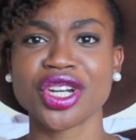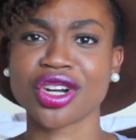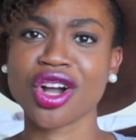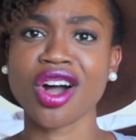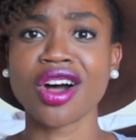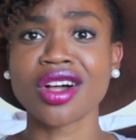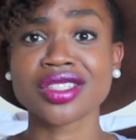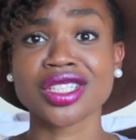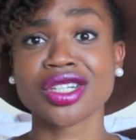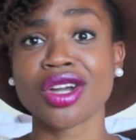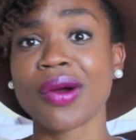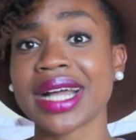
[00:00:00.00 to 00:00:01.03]
you're called
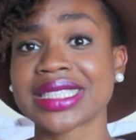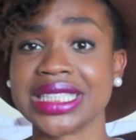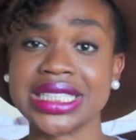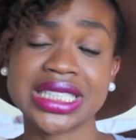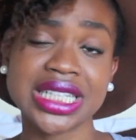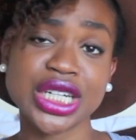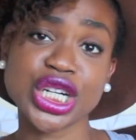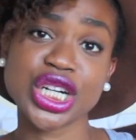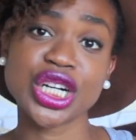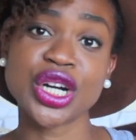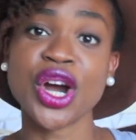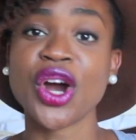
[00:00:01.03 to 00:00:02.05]
to go out to
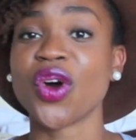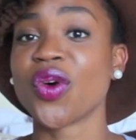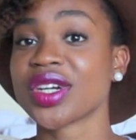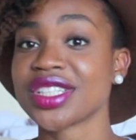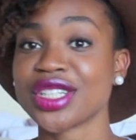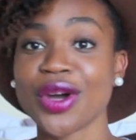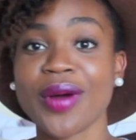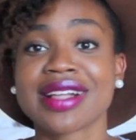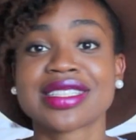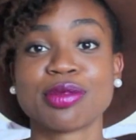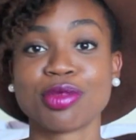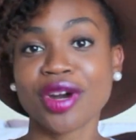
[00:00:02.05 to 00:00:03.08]
dinner or to go
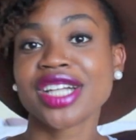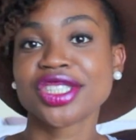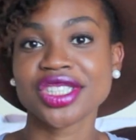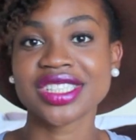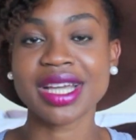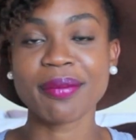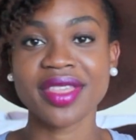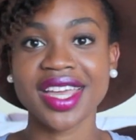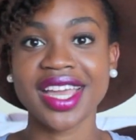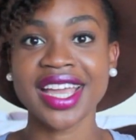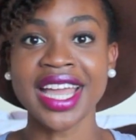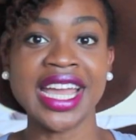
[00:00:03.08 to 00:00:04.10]
out to brunch or
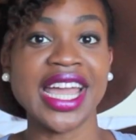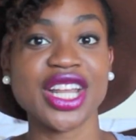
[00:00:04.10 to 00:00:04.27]
something,